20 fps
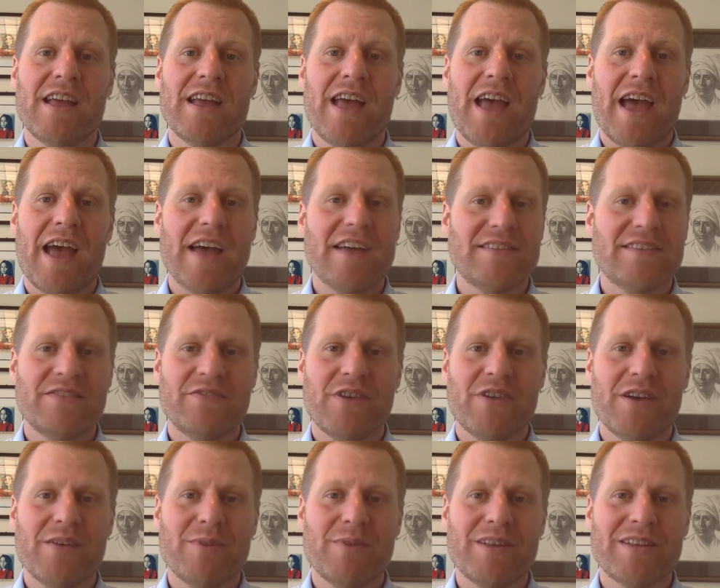as
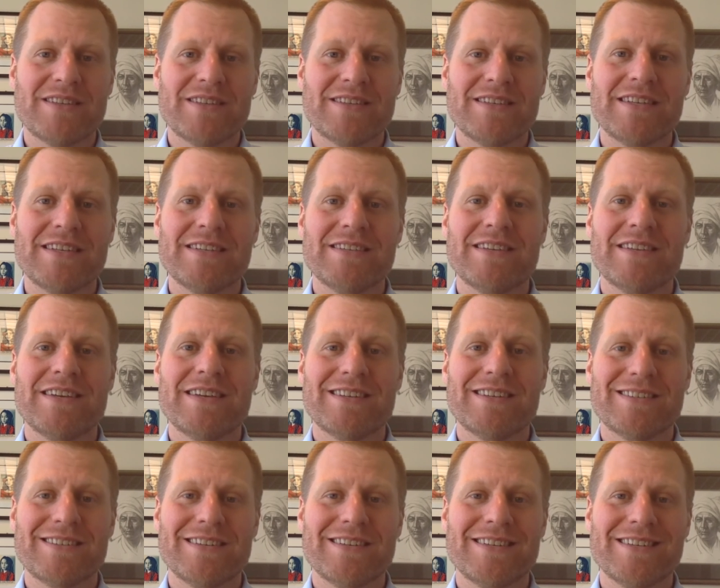defined by the CDC in a
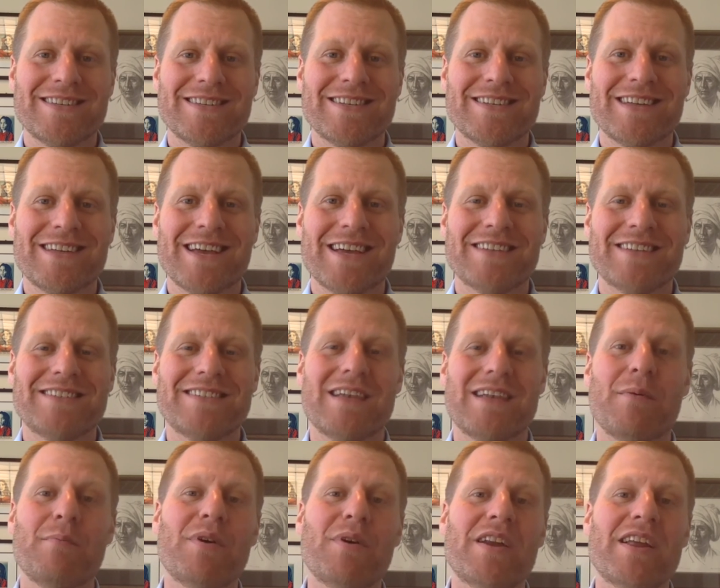CDC test,
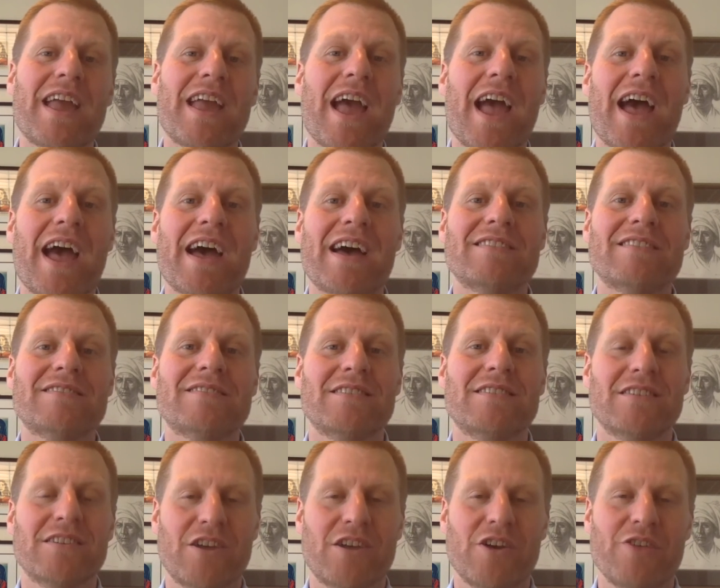somebody has
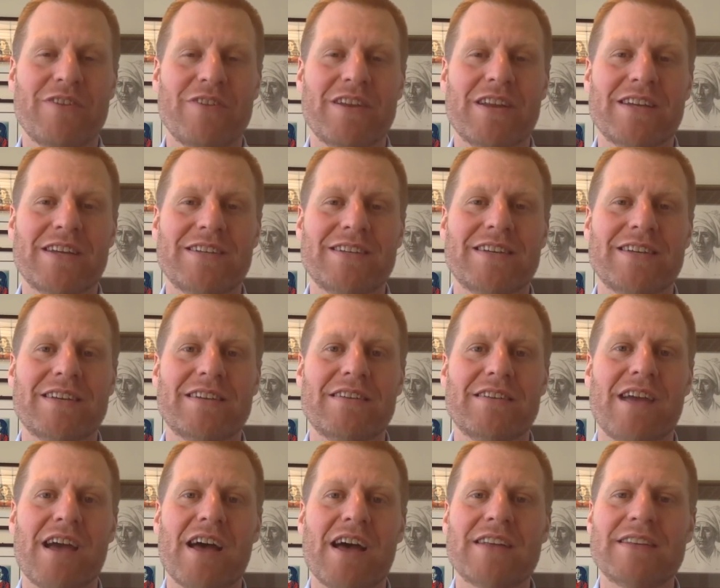COVID-19,
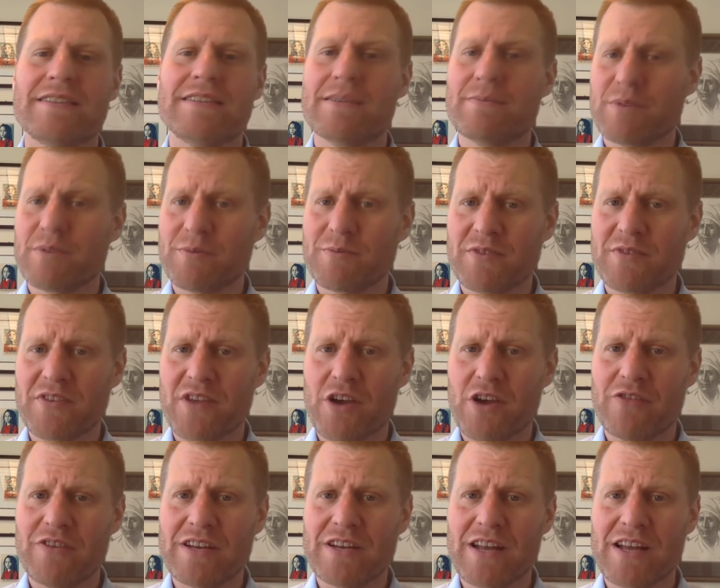not symptoms of
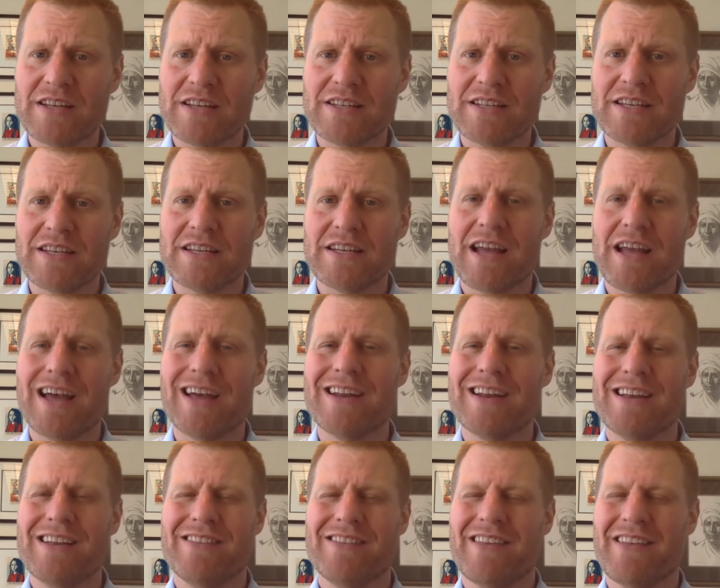COVID-19, not
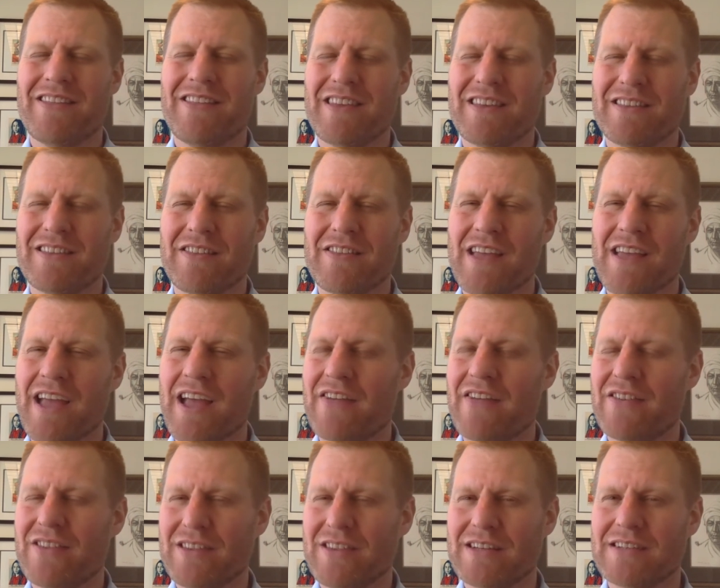they think that they have
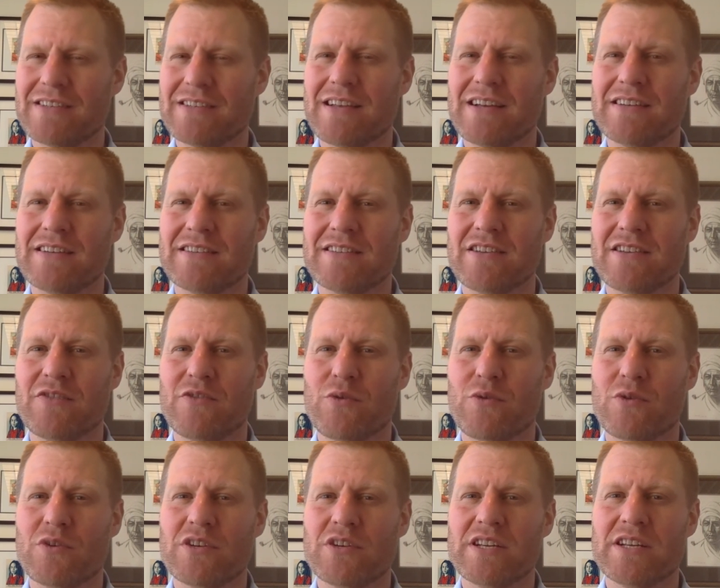it and they decide to
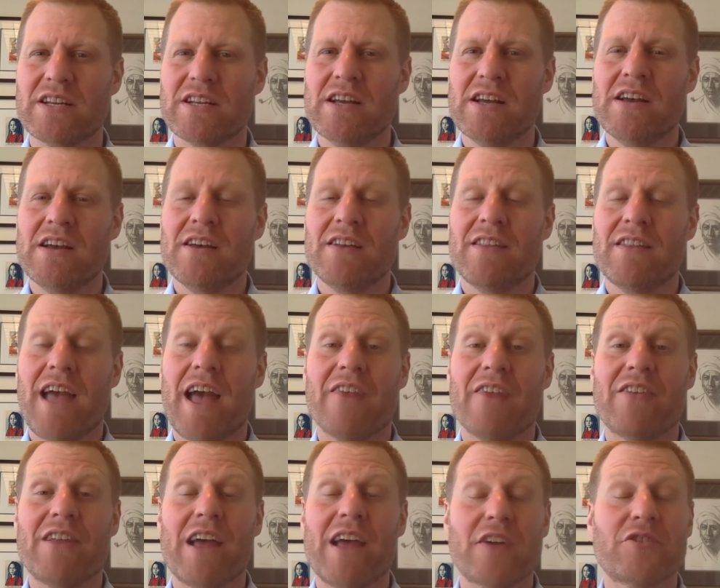self-quarantine. They have
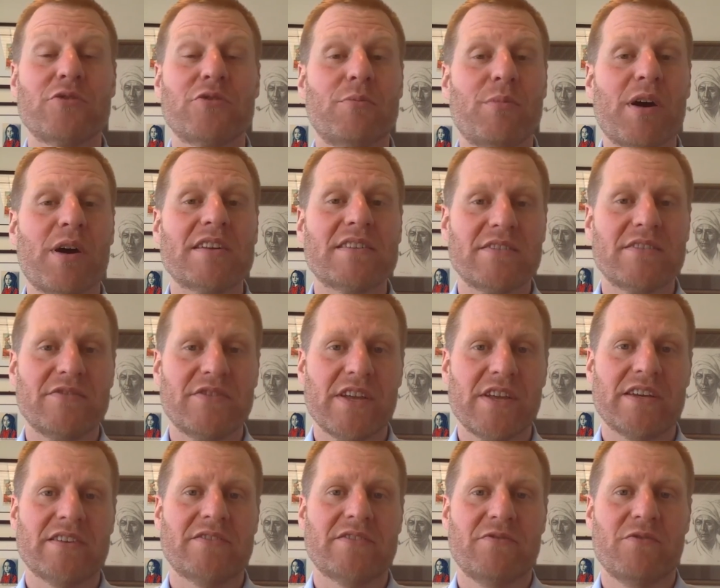an actual positive
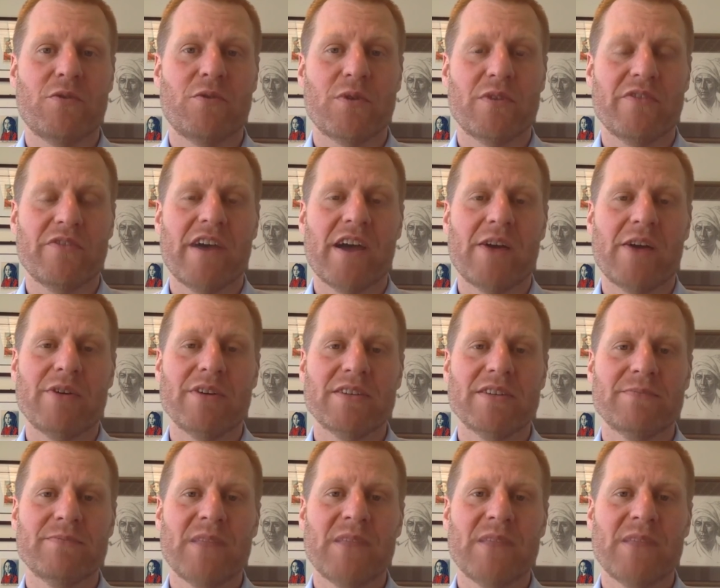test for the virus.